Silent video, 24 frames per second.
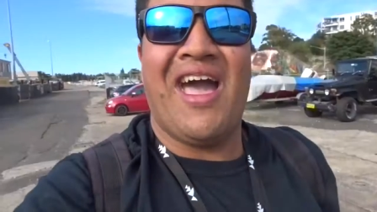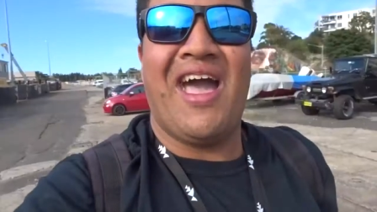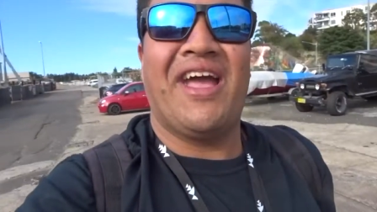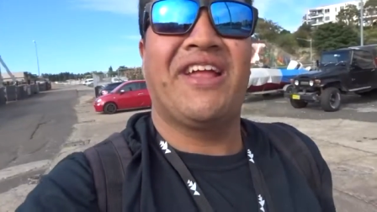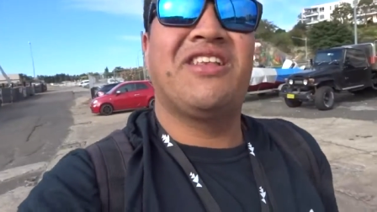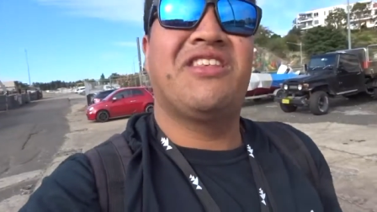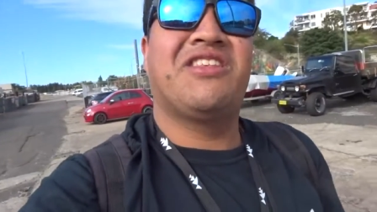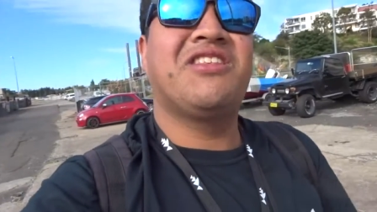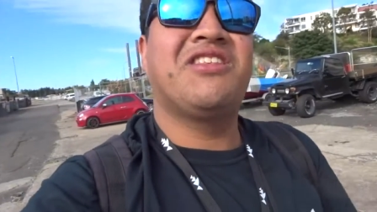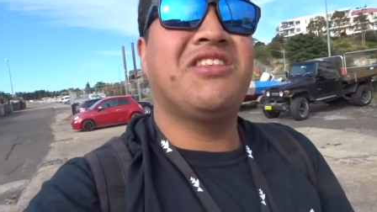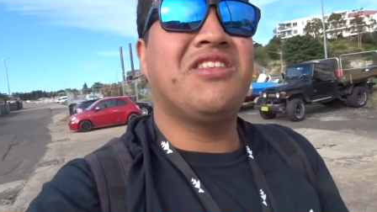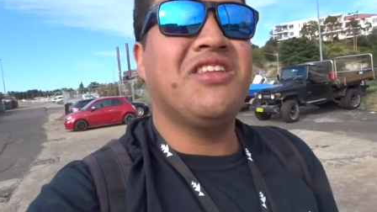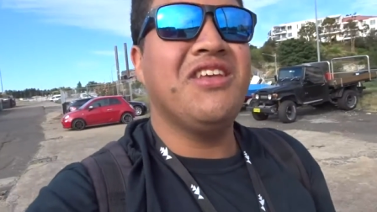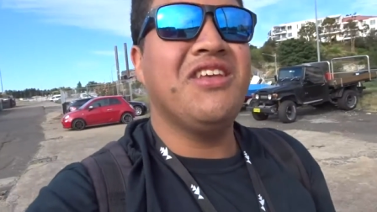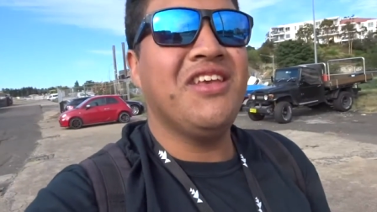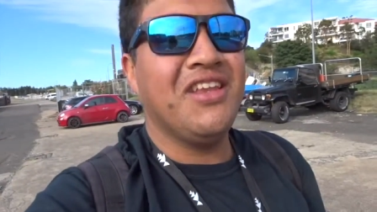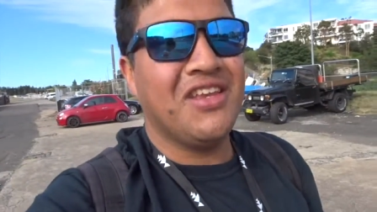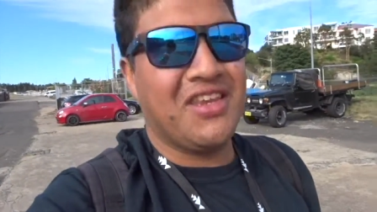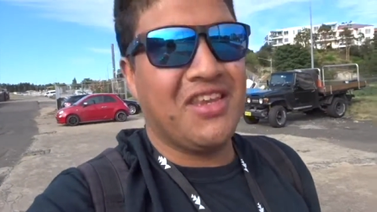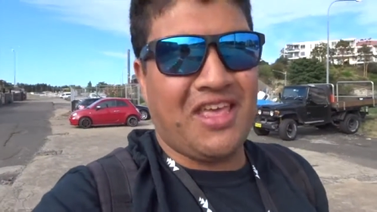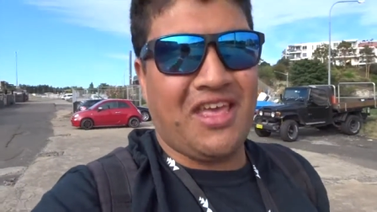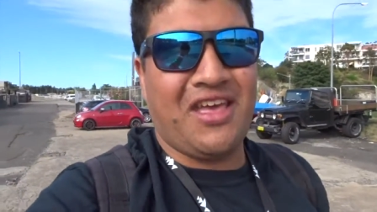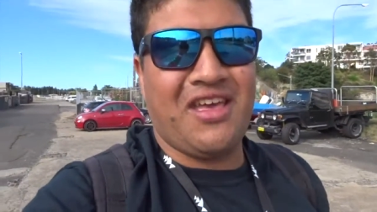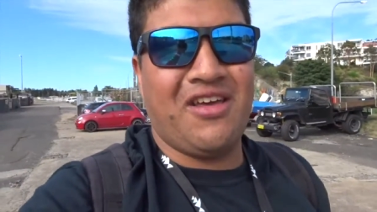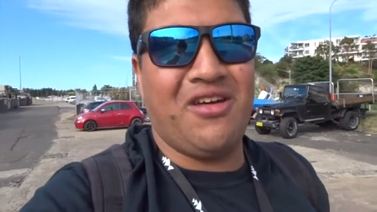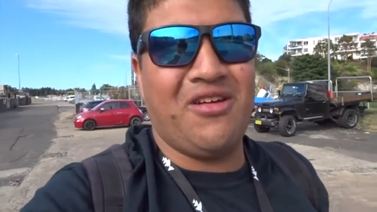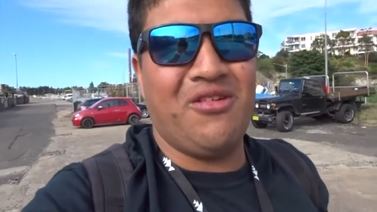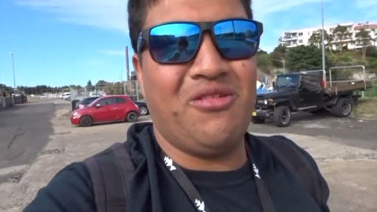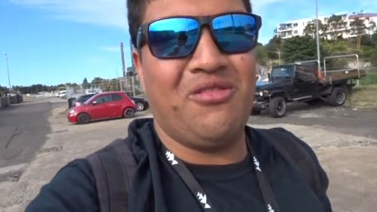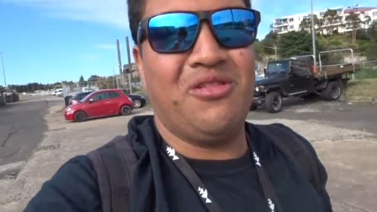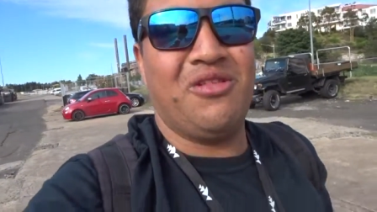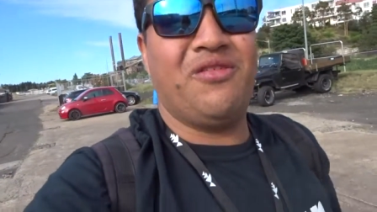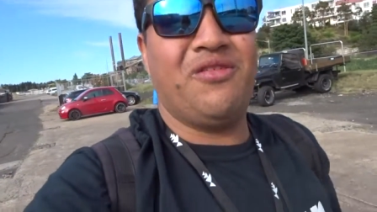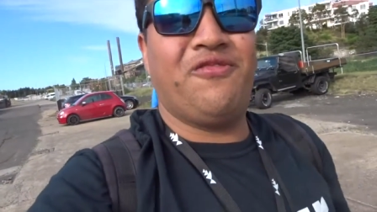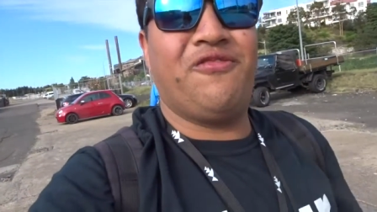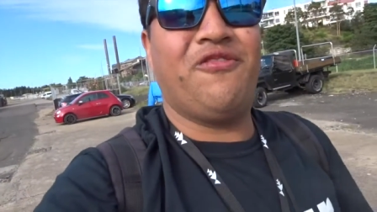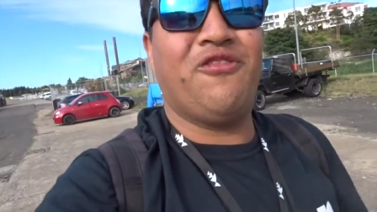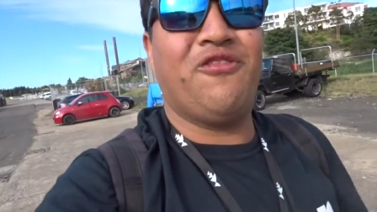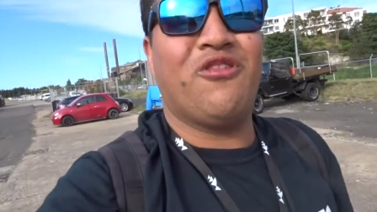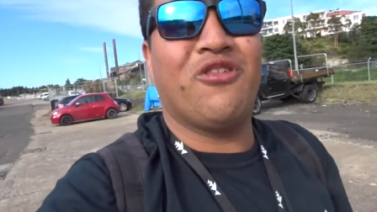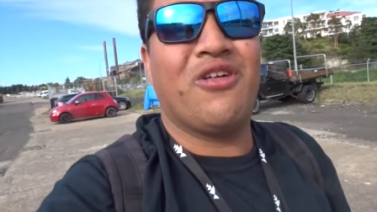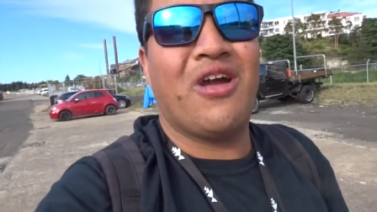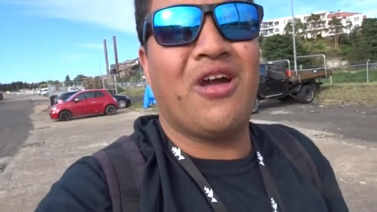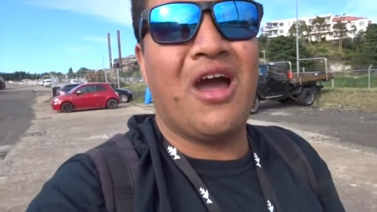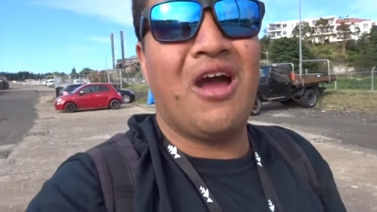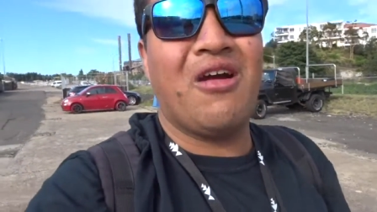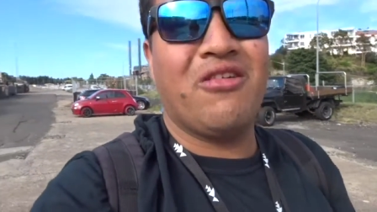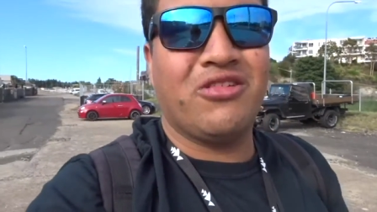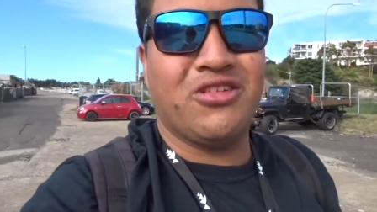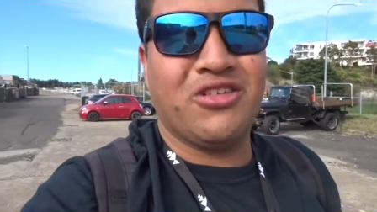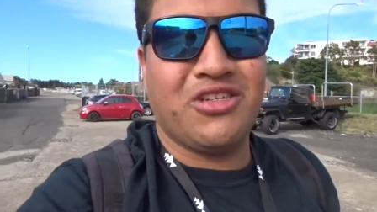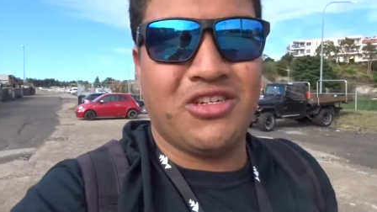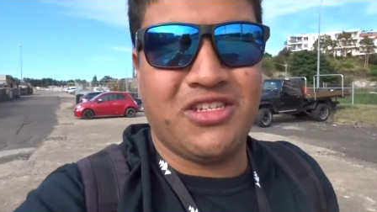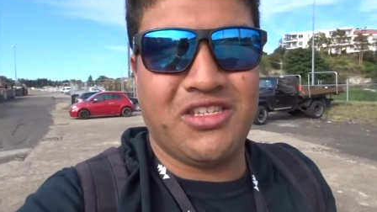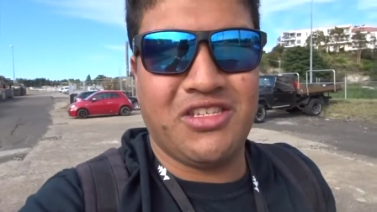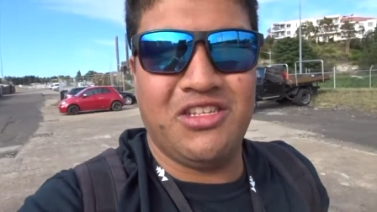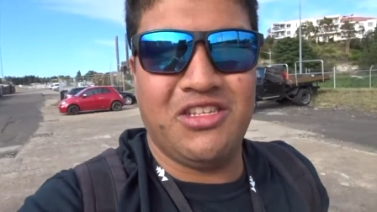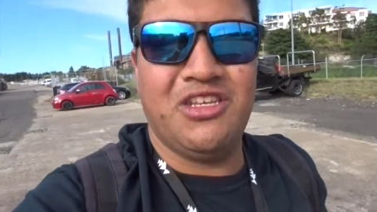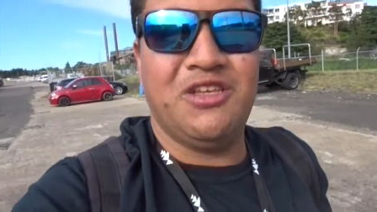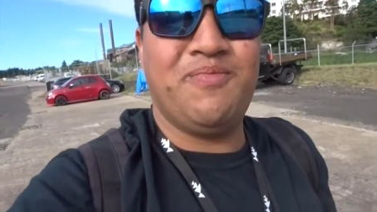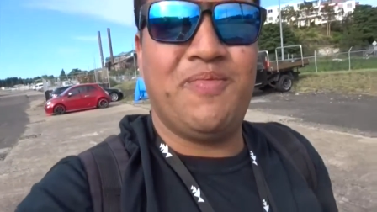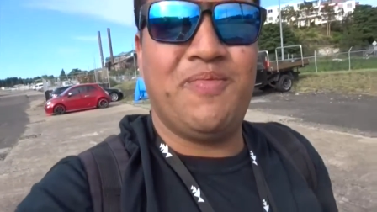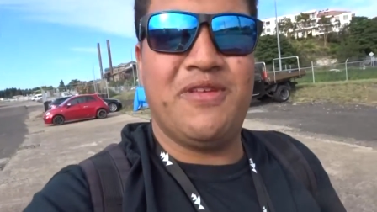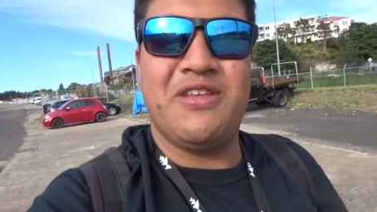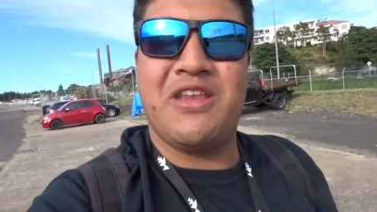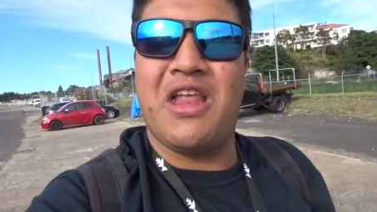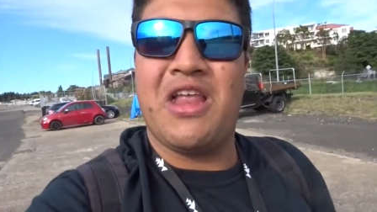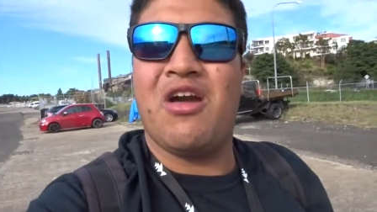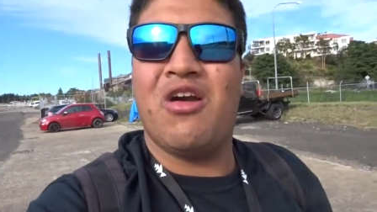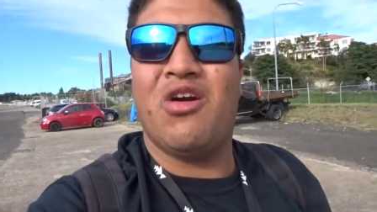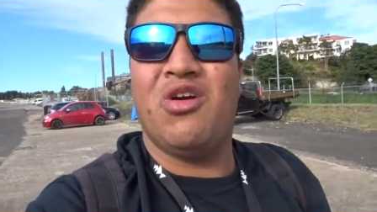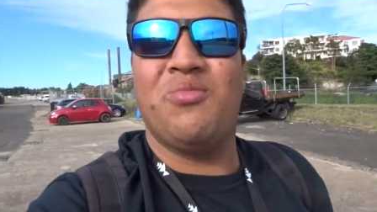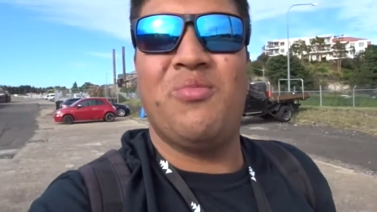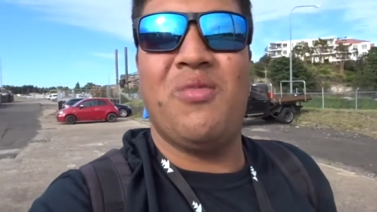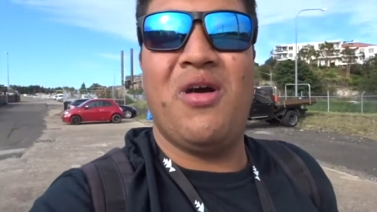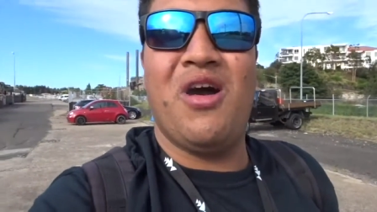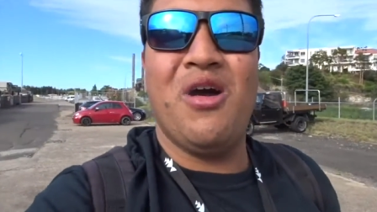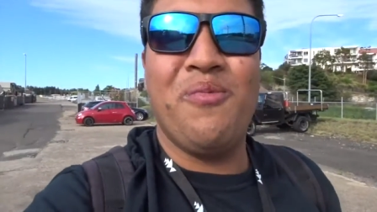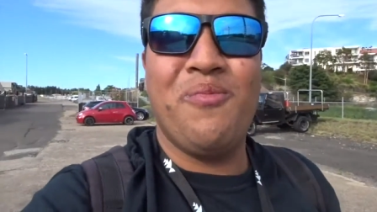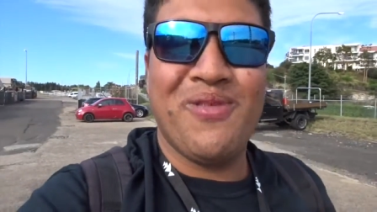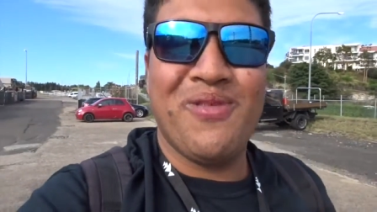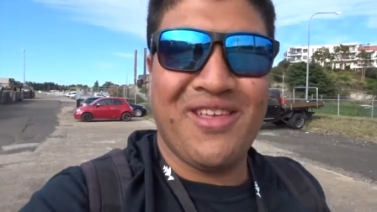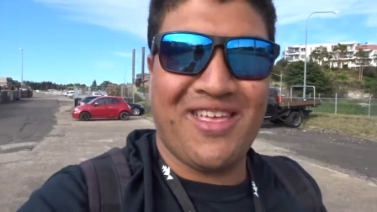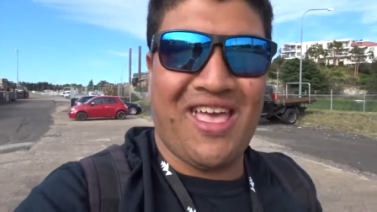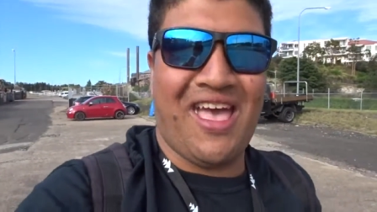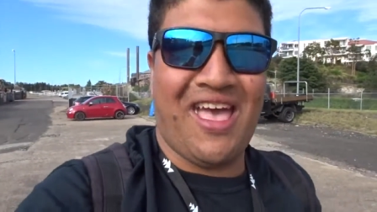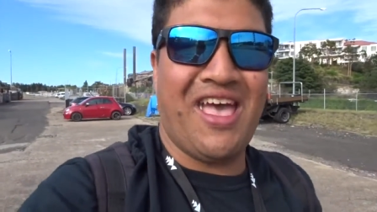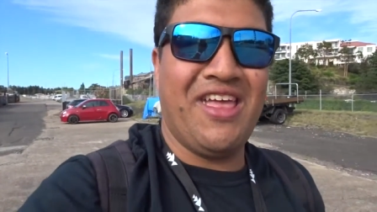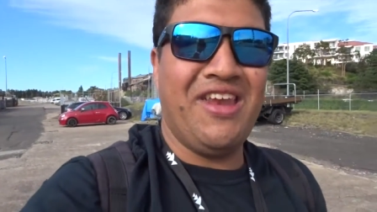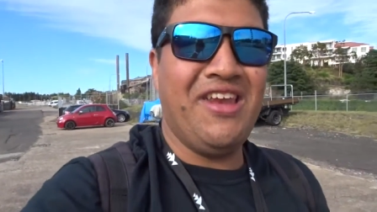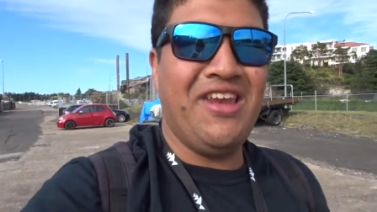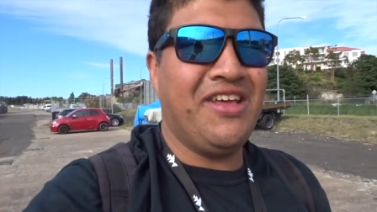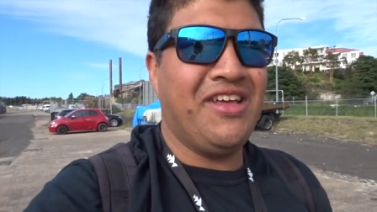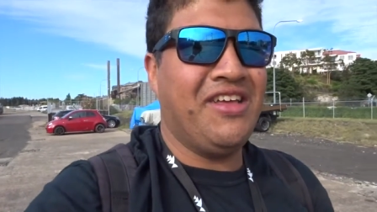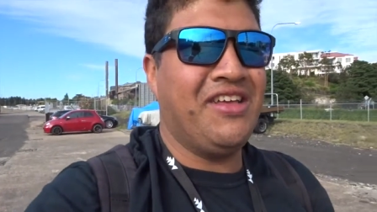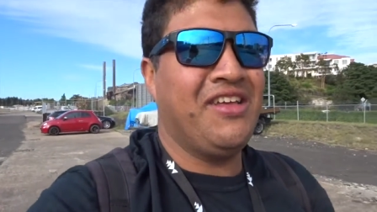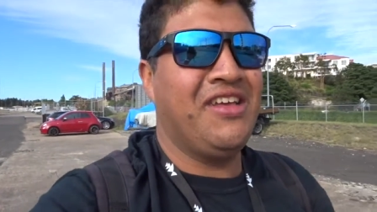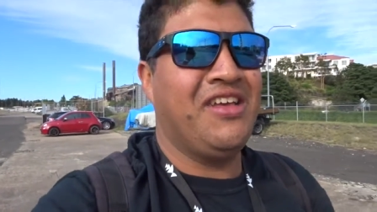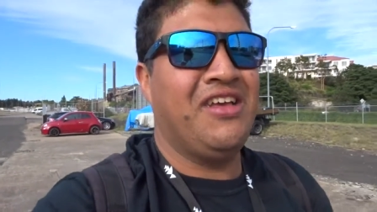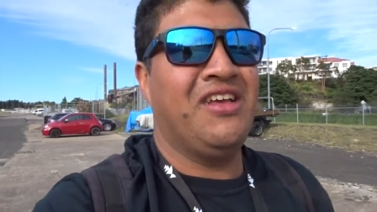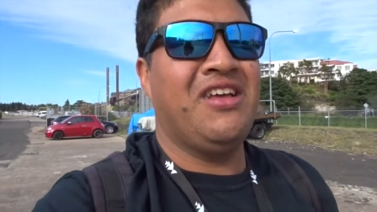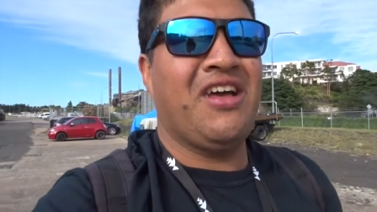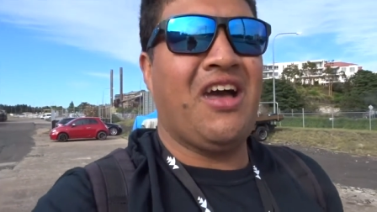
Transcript: I did get only four hours of sleep and now I'm up again.